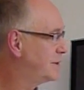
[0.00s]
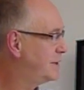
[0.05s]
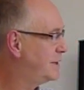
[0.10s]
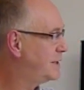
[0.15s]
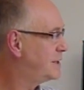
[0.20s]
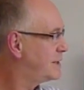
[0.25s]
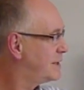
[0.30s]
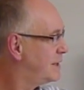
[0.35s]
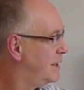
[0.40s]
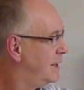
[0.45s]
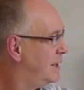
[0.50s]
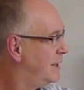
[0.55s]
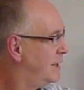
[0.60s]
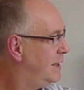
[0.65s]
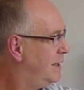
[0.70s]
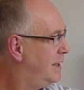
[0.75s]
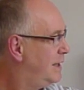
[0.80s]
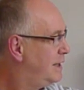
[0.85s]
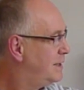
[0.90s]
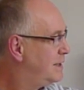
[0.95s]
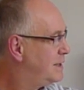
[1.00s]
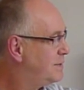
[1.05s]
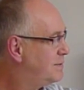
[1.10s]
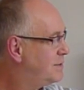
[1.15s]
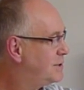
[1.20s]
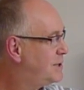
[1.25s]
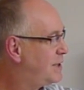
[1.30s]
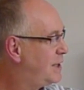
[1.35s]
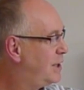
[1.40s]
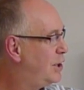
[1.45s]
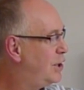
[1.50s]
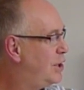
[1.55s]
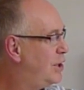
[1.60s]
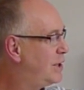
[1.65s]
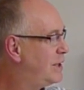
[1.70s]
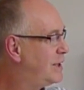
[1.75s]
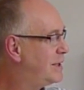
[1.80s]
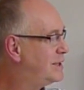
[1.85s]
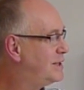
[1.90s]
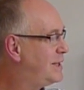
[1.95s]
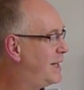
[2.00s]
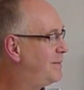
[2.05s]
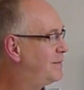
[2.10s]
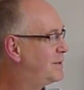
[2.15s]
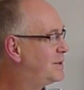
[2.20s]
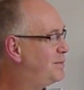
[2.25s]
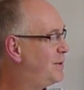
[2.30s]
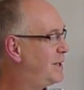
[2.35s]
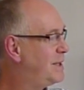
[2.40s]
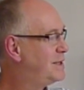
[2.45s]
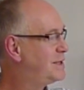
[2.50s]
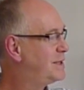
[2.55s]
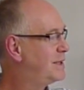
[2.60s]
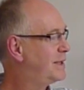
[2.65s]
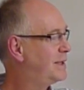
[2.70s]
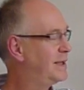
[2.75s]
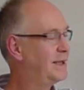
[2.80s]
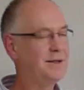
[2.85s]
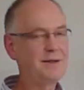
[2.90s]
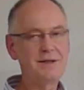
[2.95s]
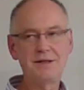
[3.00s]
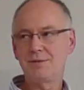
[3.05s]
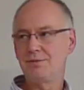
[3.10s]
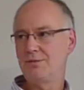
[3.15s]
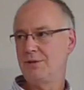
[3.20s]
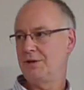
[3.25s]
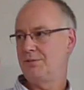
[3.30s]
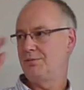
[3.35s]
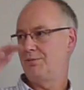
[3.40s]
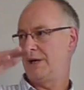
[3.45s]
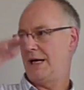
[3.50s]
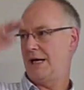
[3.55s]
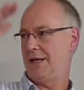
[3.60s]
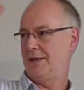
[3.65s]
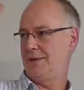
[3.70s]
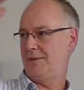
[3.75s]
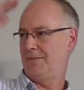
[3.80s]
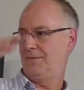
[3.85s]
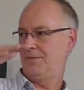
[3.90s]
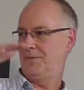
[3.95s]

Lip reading: And this was the early attempt basically at this mid-band